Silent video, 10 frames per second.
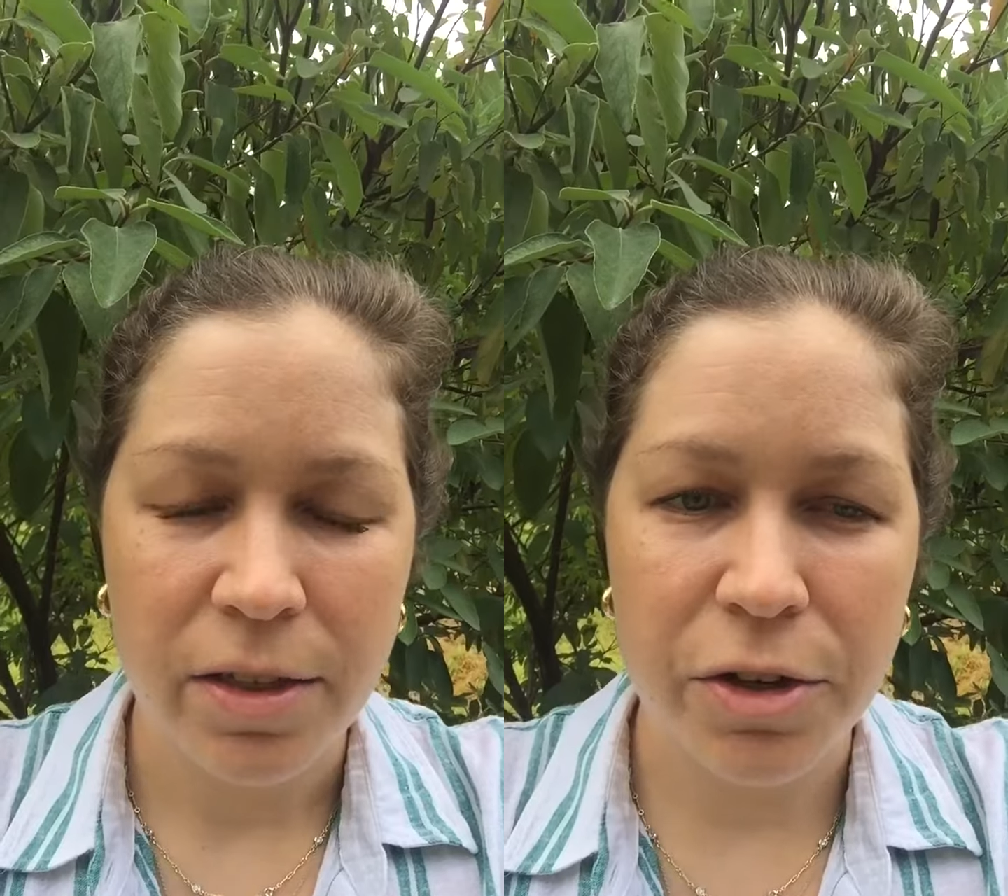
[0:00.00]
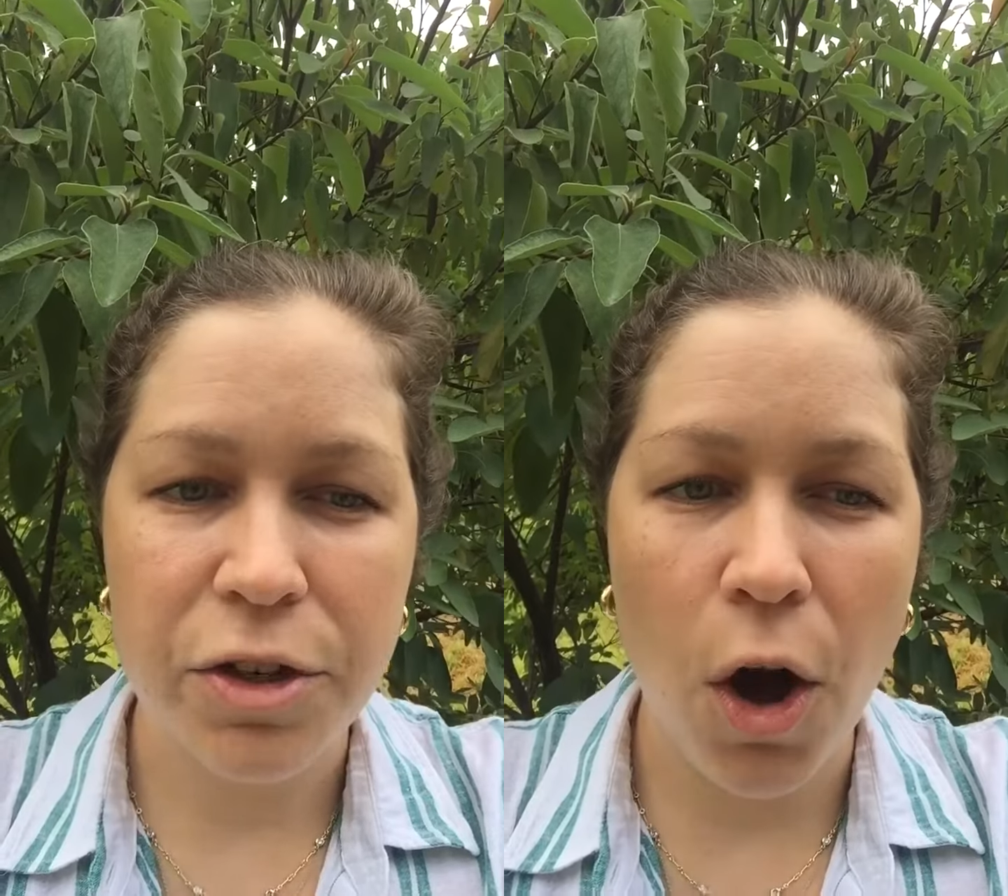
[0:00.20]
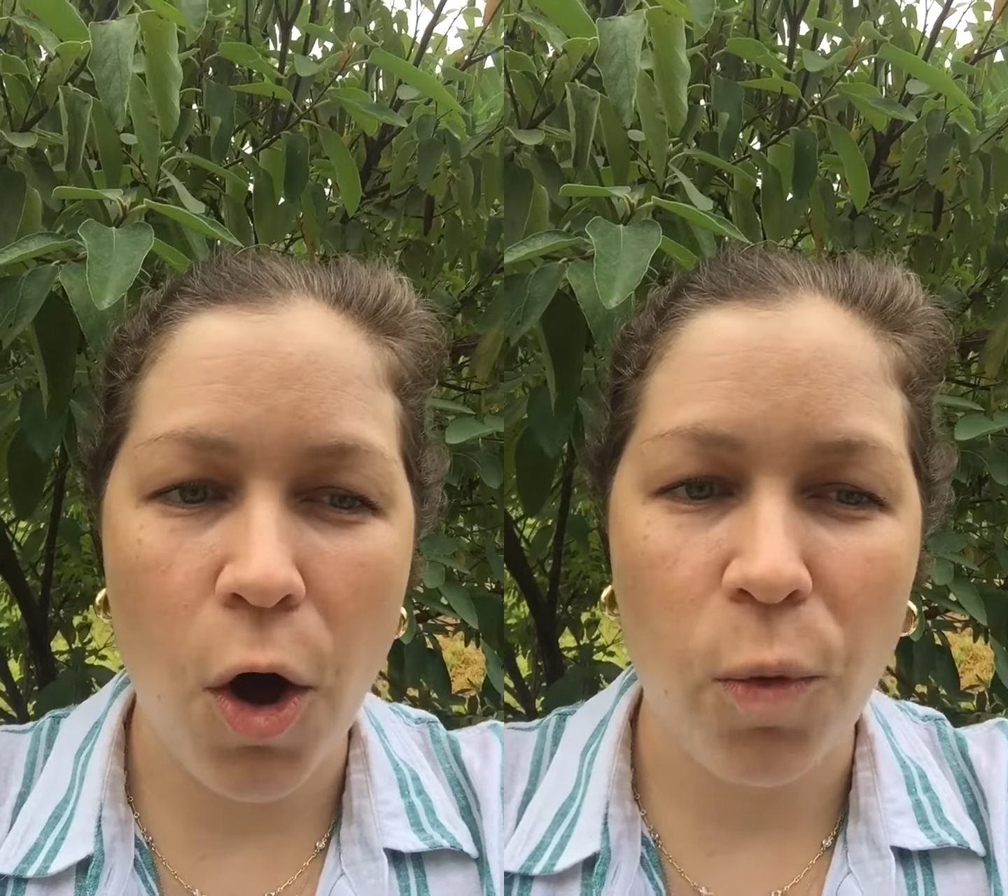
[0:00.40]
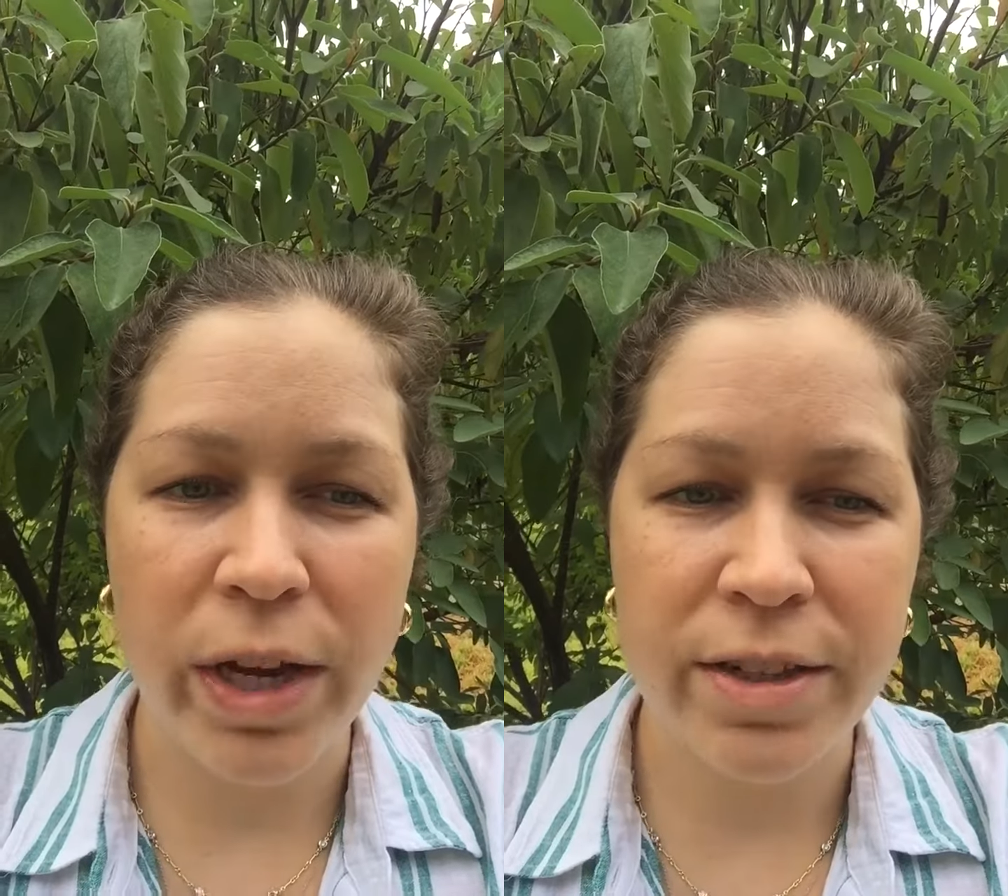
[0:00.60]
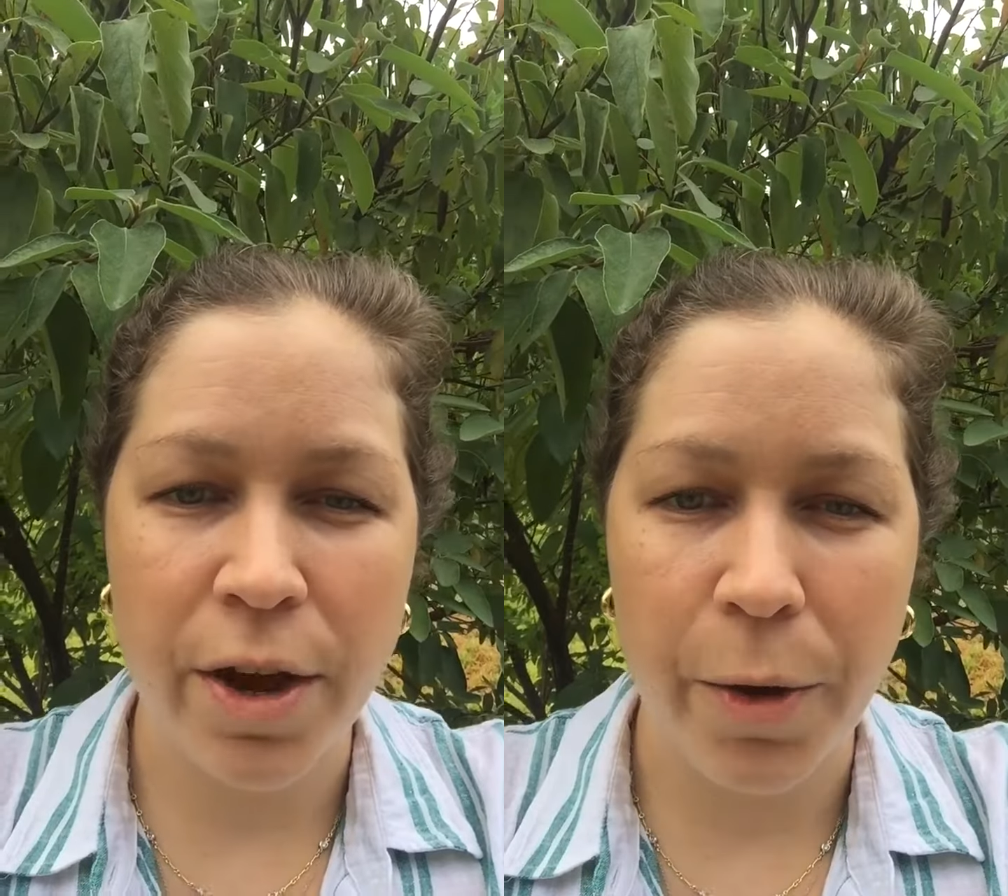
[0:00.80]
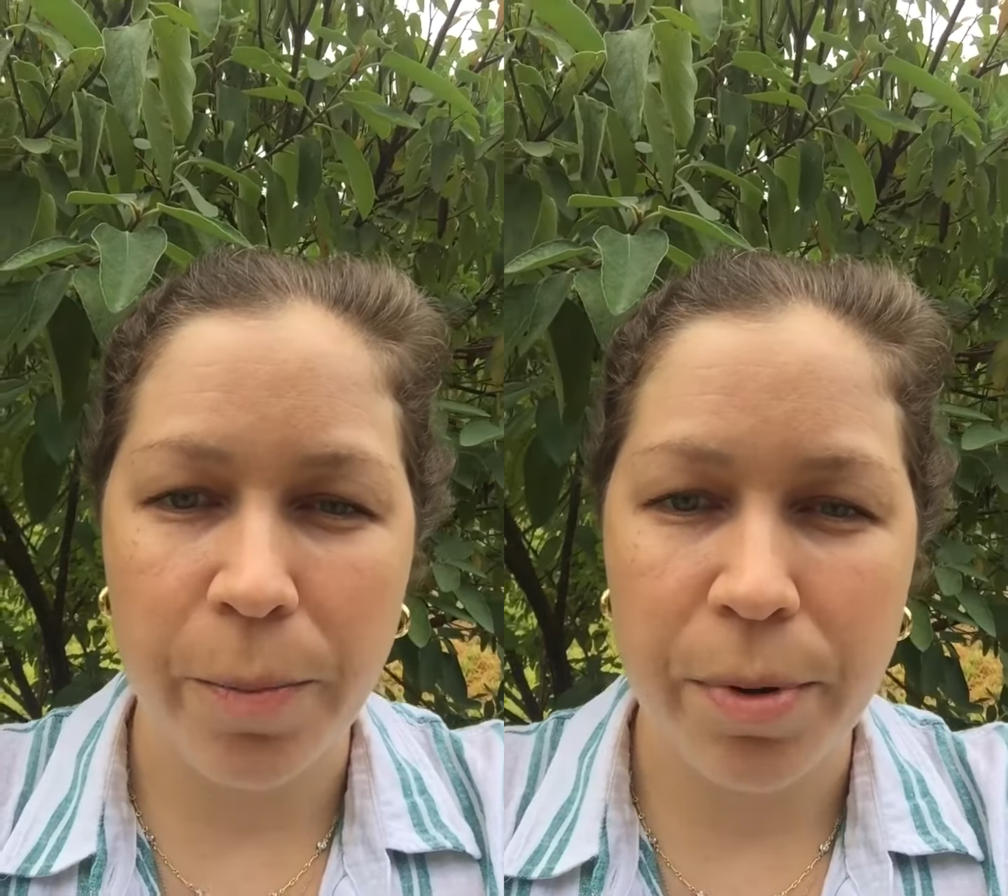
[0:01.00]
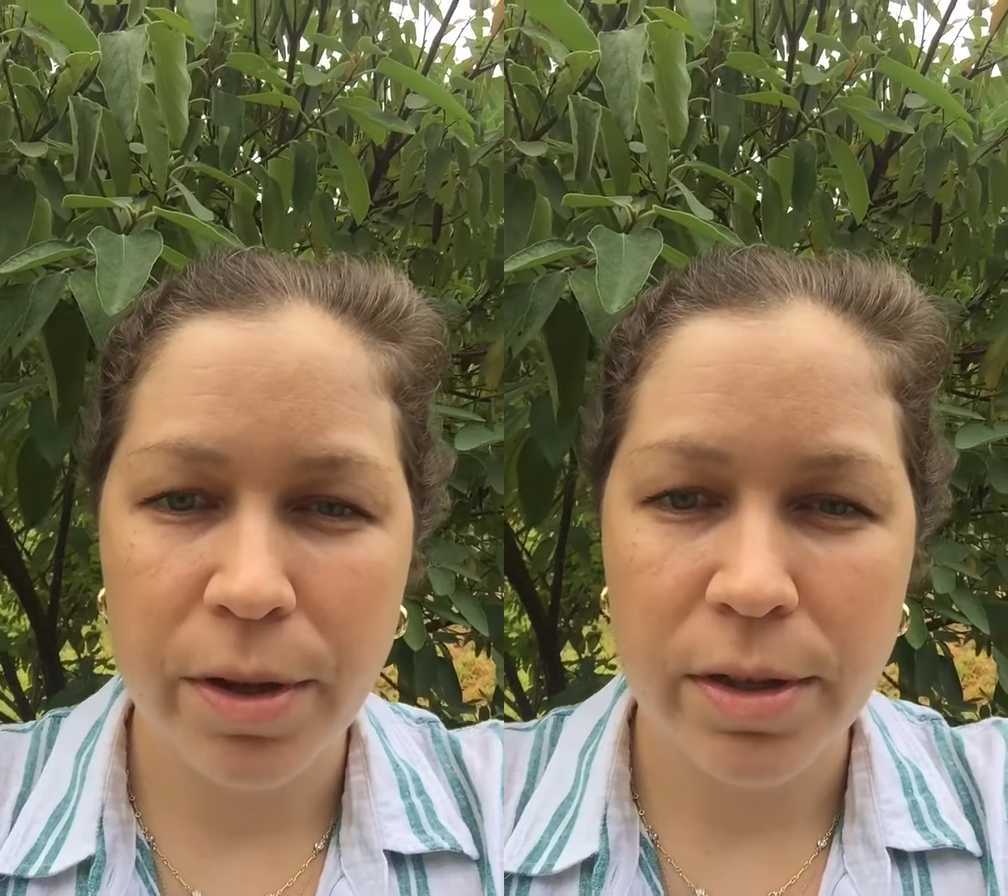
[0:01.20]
There's always hope.